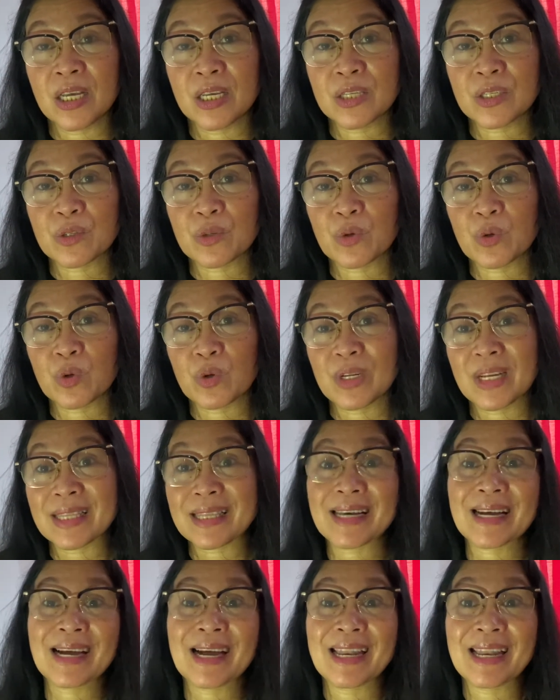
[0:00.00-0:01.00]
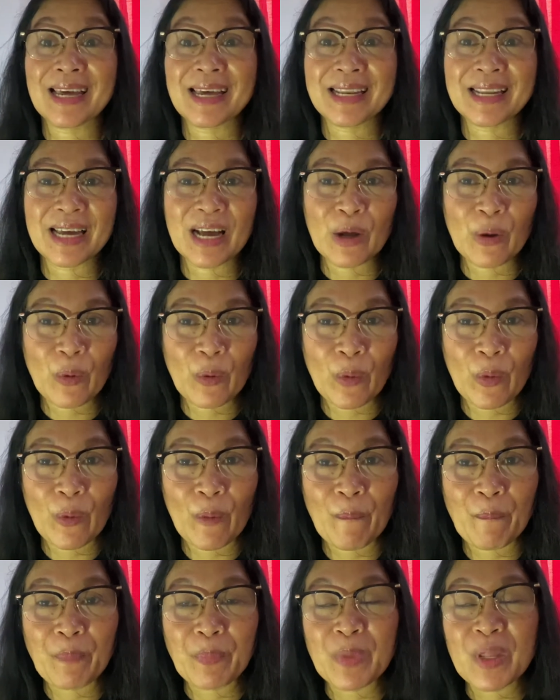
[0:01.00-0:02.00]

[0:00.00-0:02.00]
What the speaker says: So, natagalan ako.